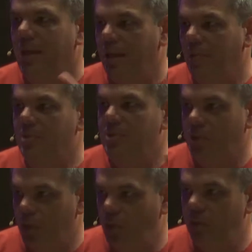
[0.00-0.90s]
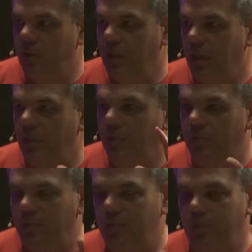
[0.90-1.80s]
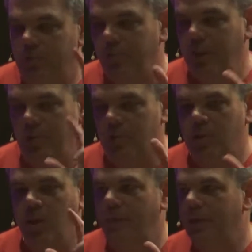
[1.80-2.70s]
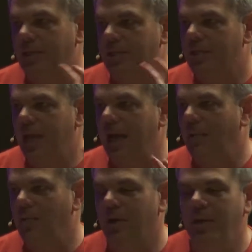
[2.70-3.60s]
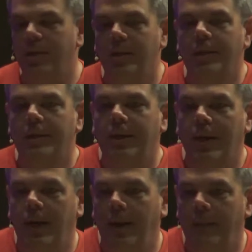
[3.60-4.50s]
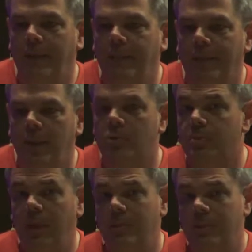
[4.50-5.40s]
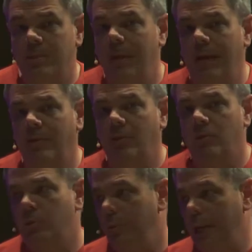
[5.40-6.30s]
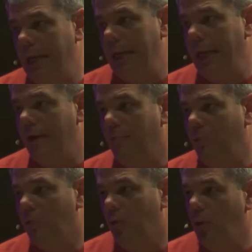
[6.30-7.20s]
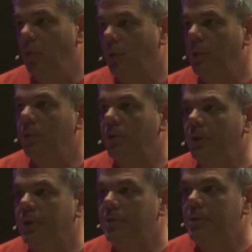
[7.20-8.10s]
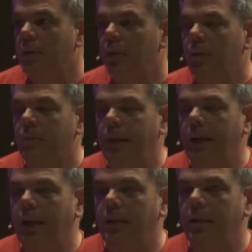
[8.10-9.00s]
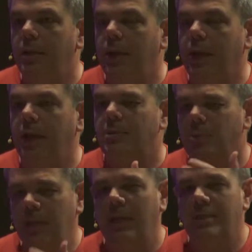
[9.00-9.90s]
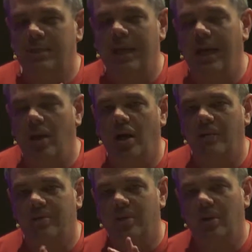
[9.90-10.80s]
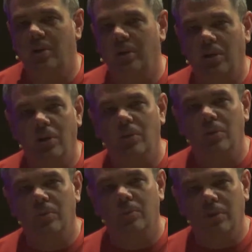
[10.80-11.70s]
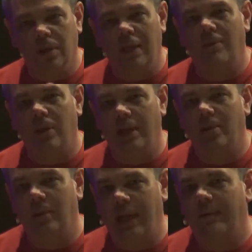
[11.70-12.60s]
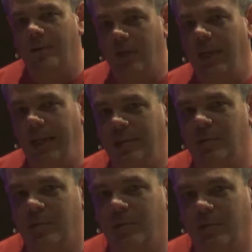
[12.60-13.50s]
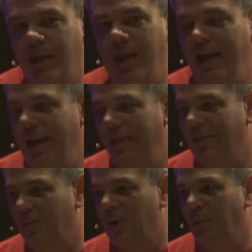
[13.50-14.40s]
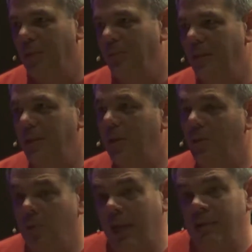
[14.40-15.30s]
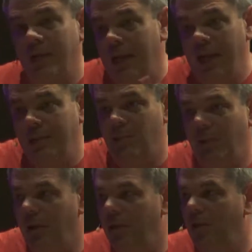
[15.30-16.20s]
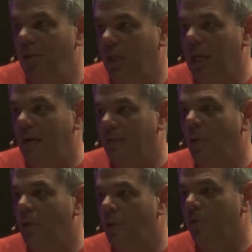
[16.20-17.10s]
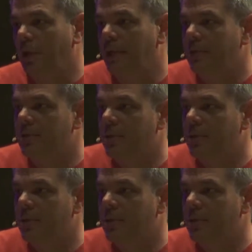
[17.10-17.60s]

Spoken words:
up to COVID, post-COVID-ish time we're in, those may be some avenues we might have more locally with things. Mm-hmm. But as we kind of sign off, so on a local level, I don't have a great answer for that at the moment. But, at Heights, we already do a lot of local things.